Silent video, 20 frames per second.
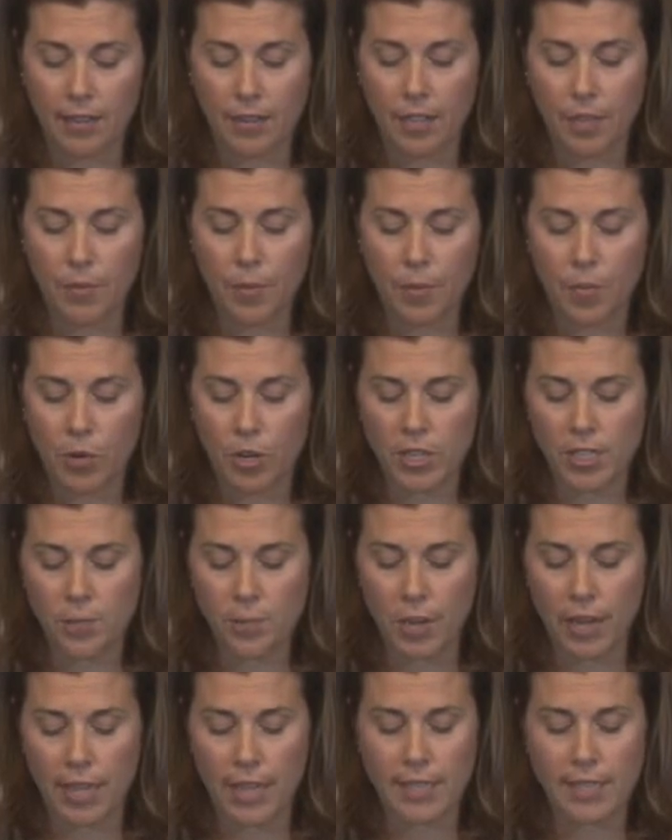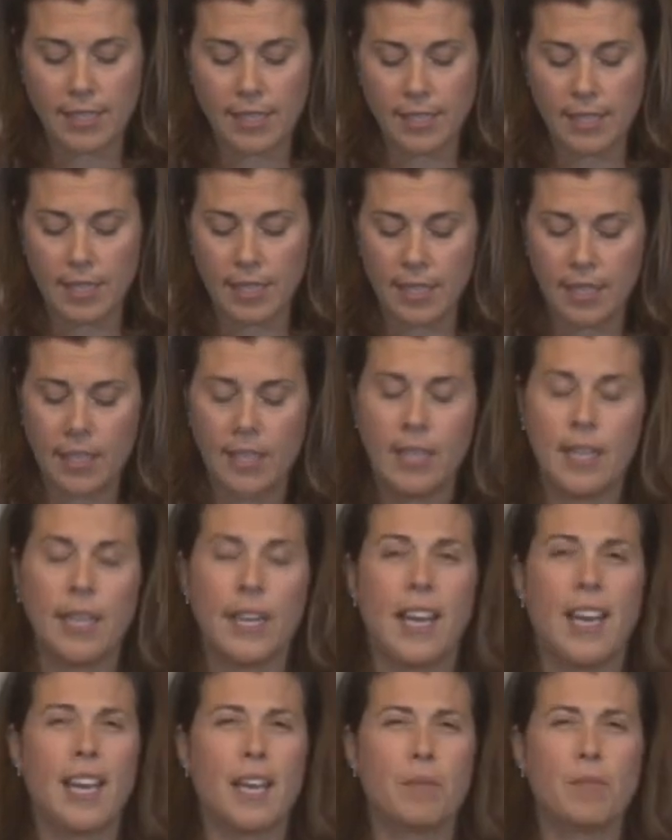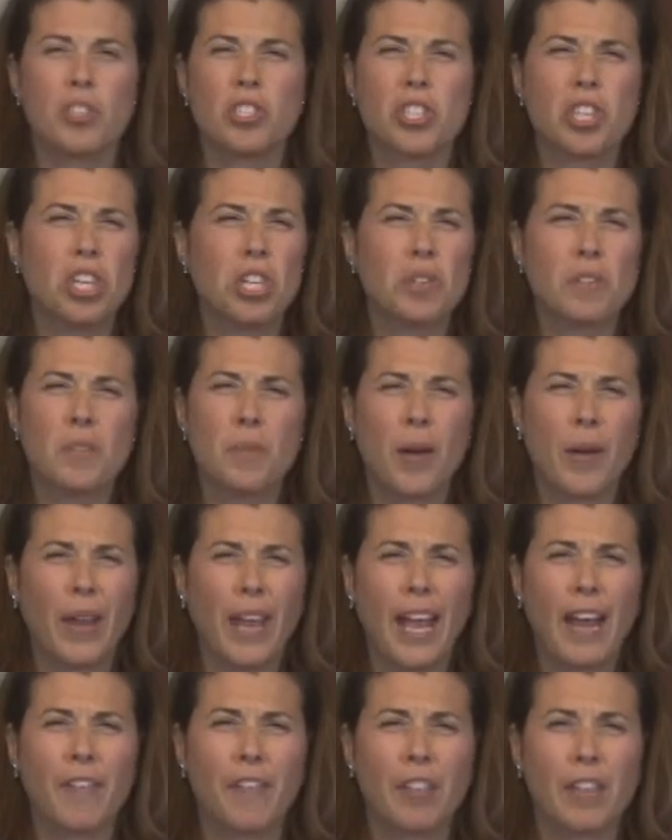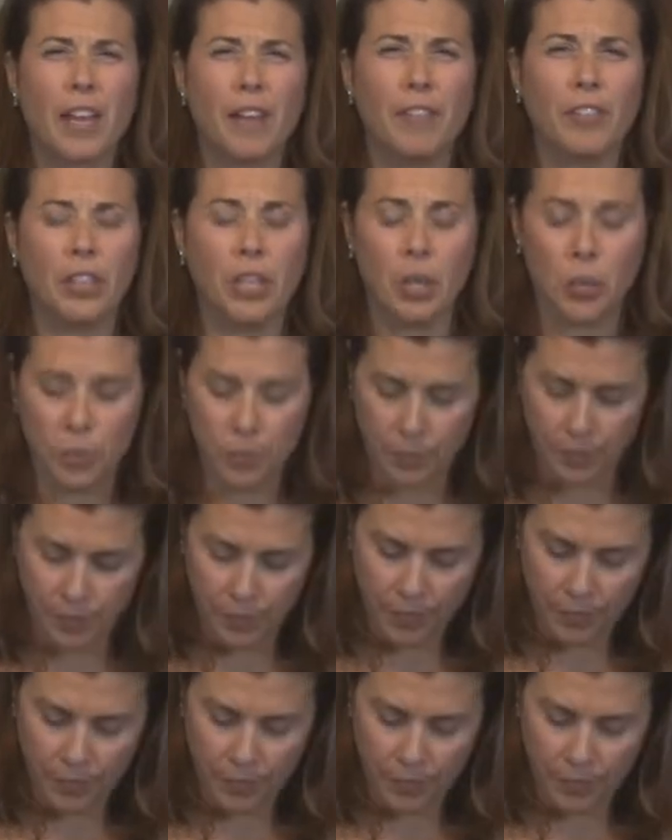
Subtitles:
a little bit more spice. And I'm just going to use about half the envelope.